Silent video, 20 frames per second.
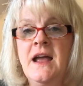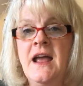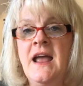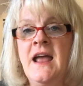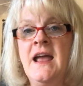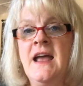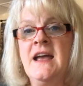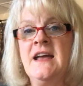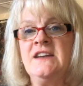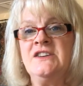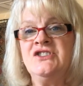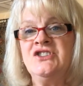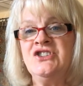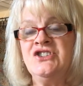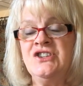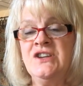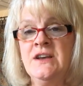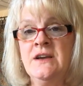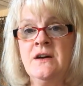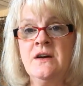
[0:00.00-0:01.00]
And
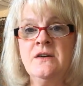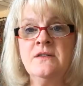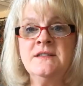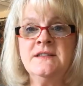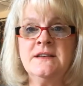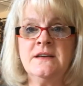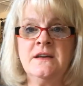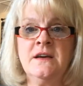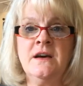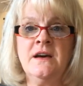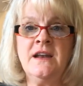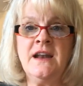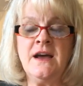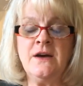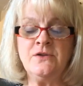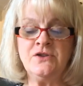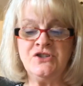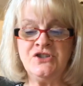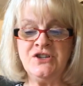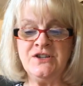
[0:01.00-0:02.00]
she calls it cut
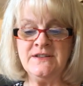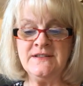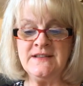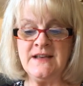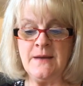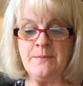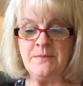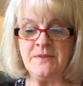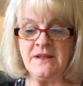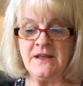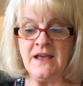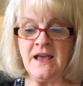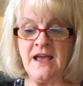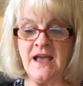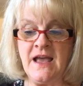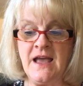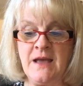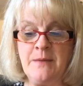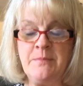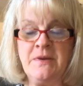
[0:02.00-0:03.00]
out chintz
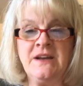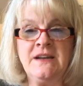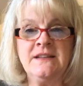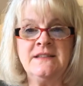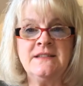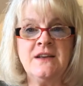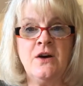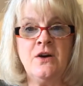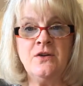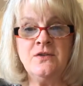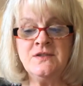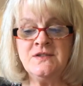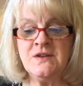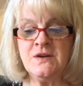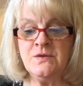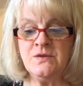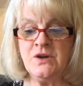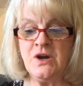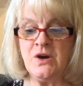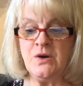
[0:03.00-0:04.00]
applique, but it's also
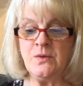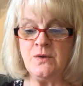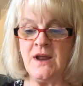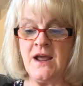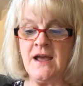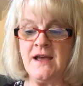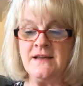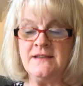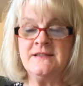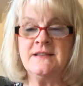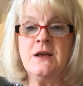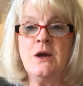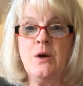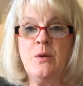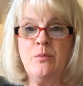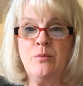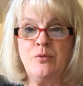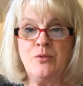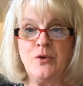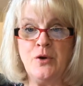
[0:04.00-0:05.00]
known as
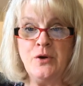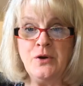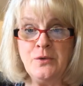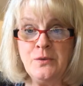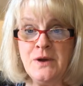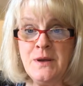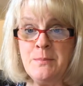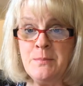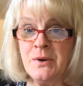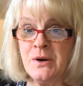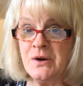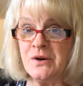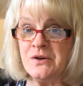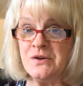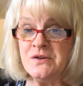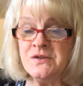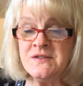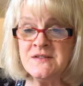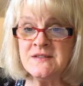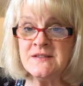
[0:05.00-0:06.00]
broderie
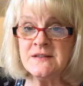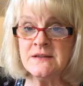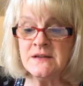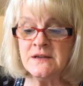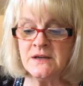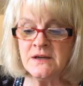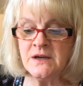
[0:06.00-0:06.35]
perse,